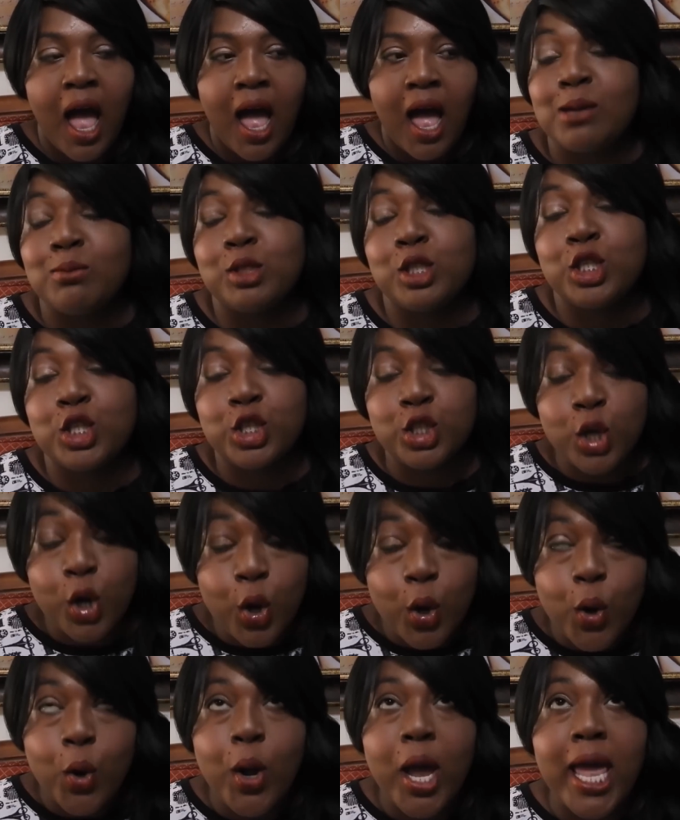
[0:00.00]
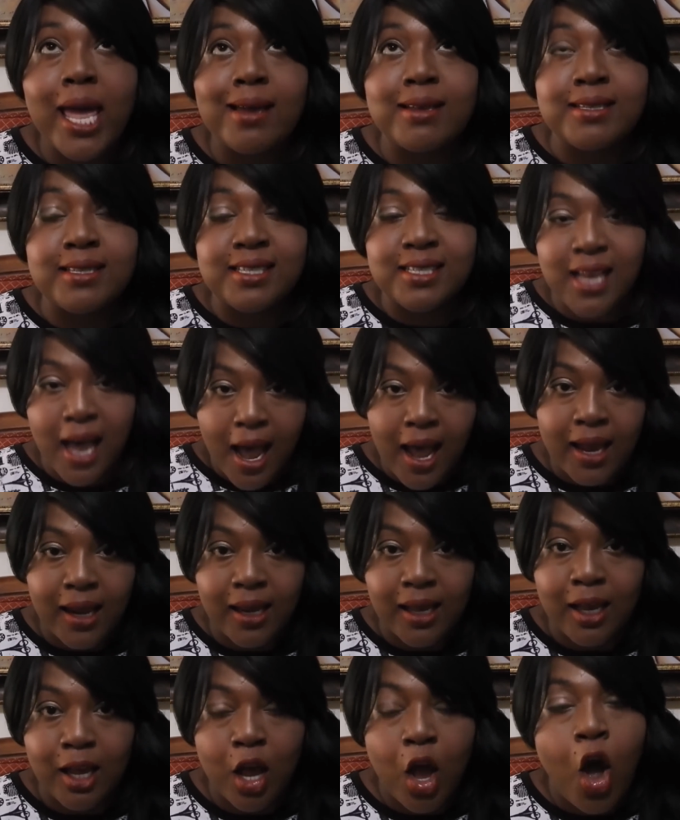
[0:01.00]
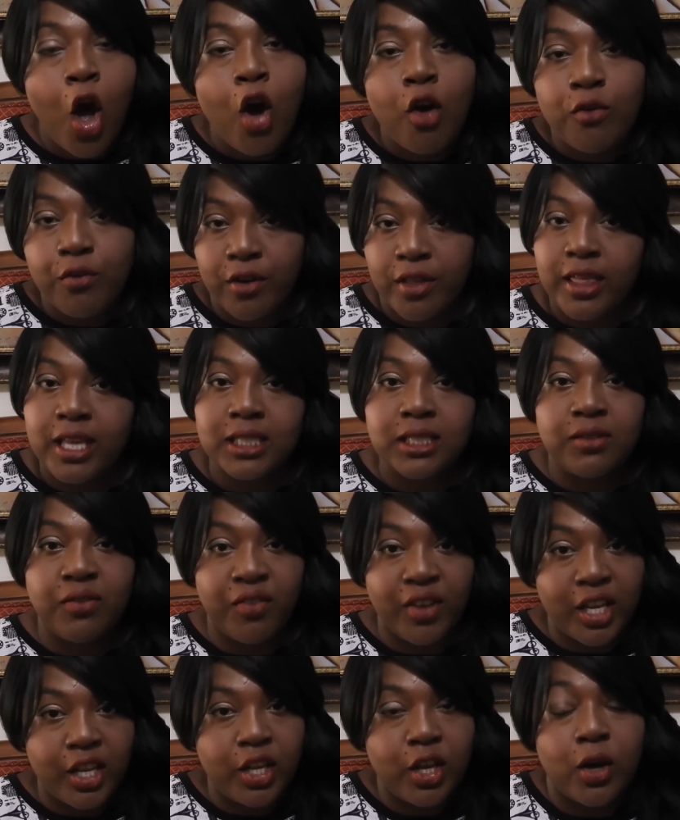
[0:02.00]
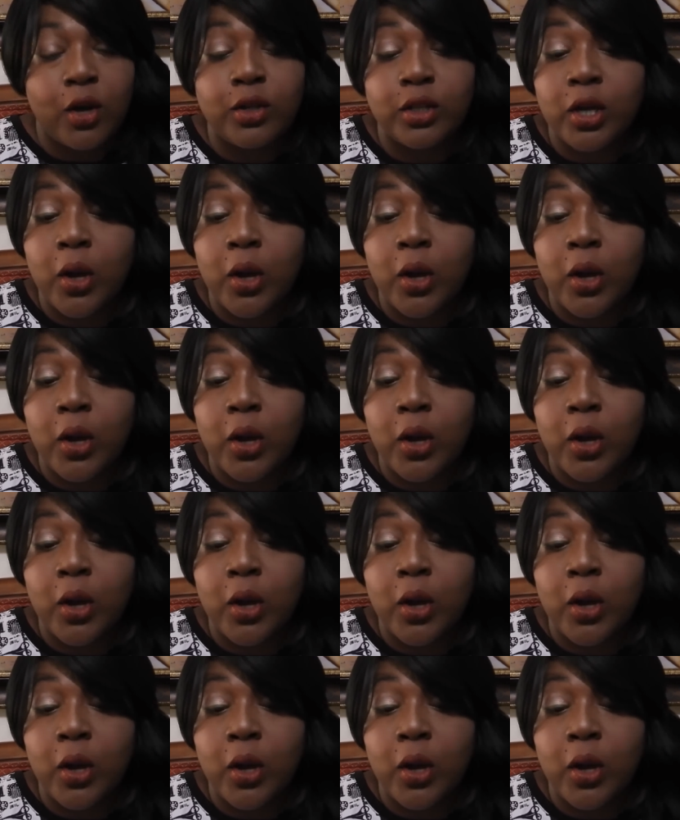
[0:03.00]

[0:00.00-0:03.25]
I am so excited for this video.